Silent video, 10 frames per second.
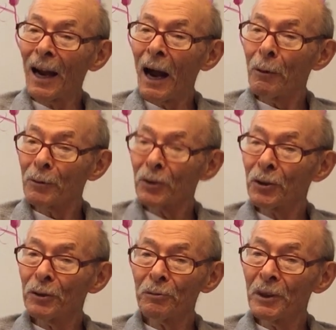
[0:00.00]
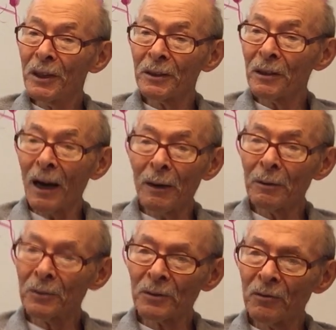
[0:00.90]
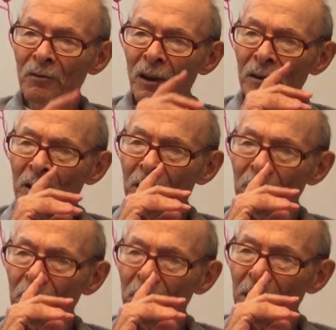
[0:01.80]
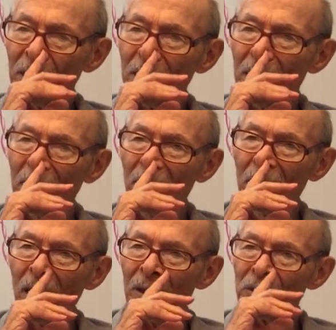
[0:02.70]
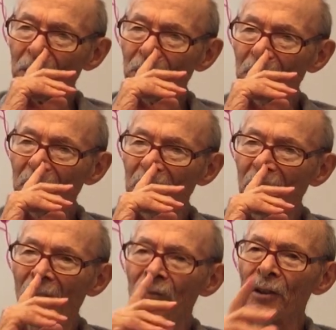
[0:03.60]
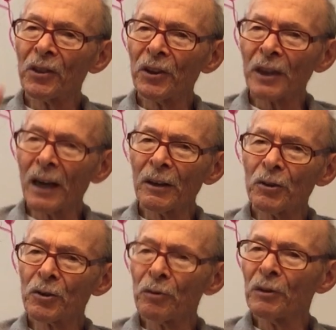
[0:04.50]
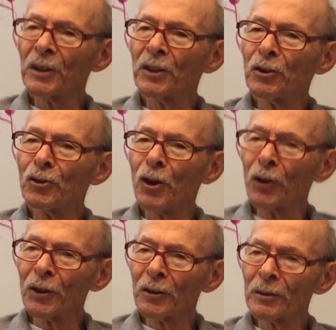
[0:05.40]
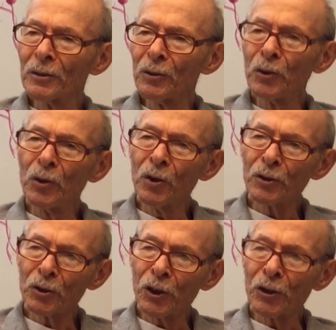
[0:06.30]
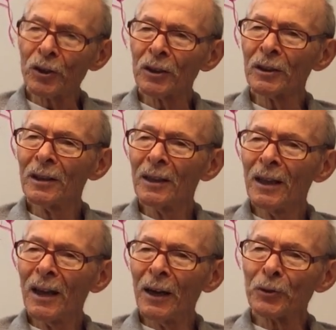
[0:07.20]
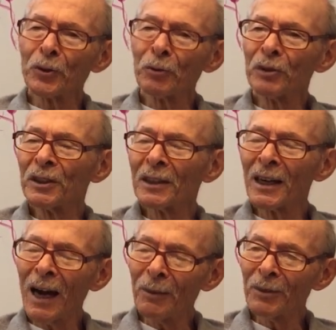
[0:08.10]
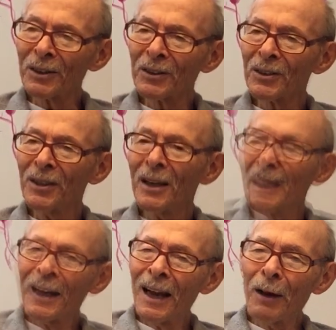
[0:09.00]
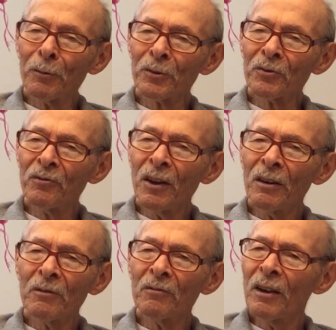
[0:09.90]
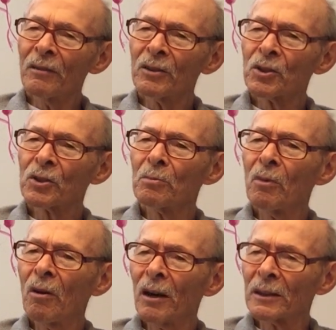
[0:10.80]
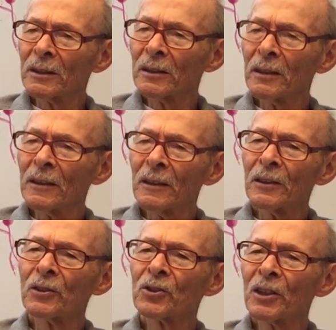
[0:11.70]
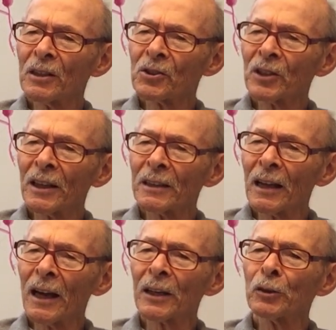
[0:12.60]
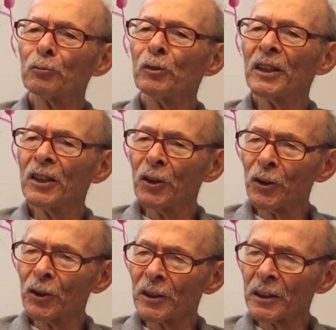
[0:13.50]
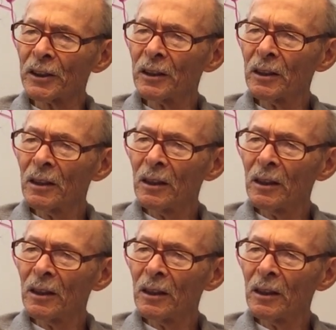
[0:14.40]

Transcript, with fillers: I was a good reader. I was a very good reader. I used to read everything. I used to read the Journal, New York Journal. I used to read the comics. I was very, very smart in the sense that I could read early.